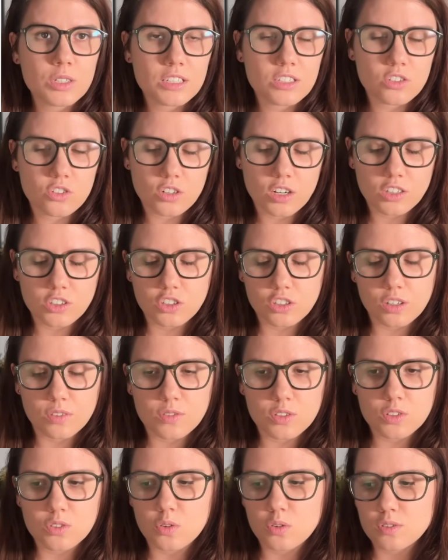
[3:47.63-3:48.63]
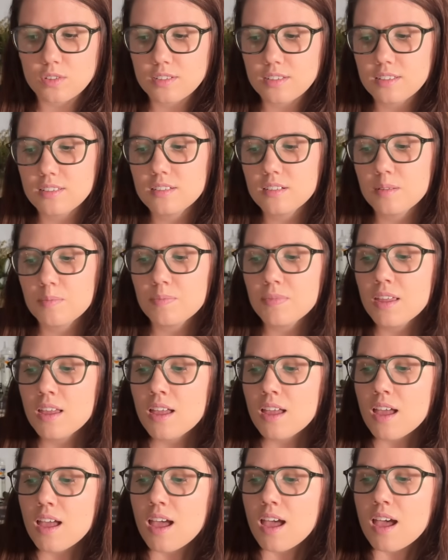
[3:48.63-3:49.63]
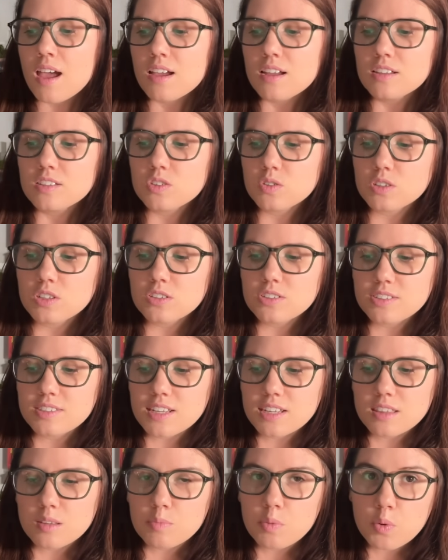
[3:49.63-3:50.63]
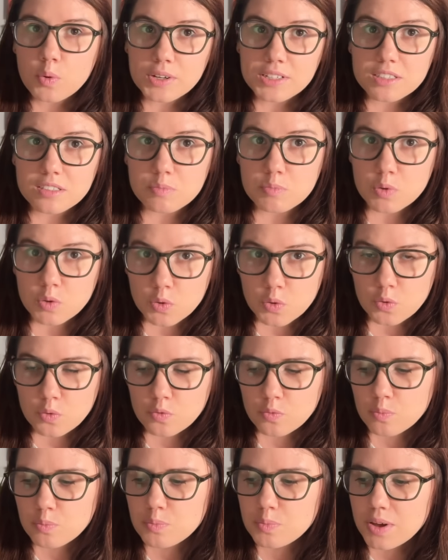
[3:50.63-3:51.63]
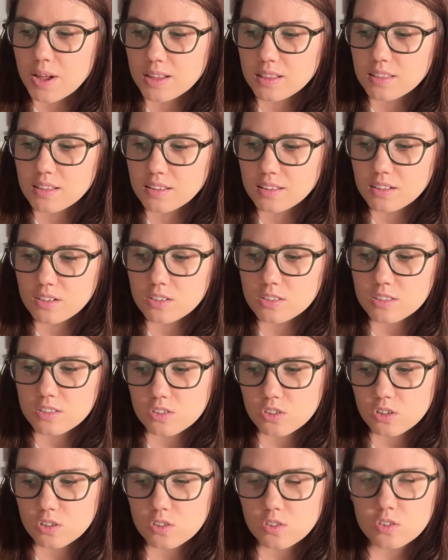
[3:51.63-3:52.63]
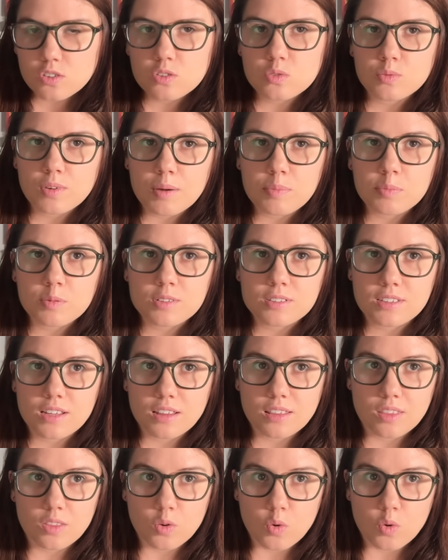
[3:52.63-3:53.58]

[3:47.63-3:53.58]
structure of the solar system. So you're seeing the points move but the little circles represent the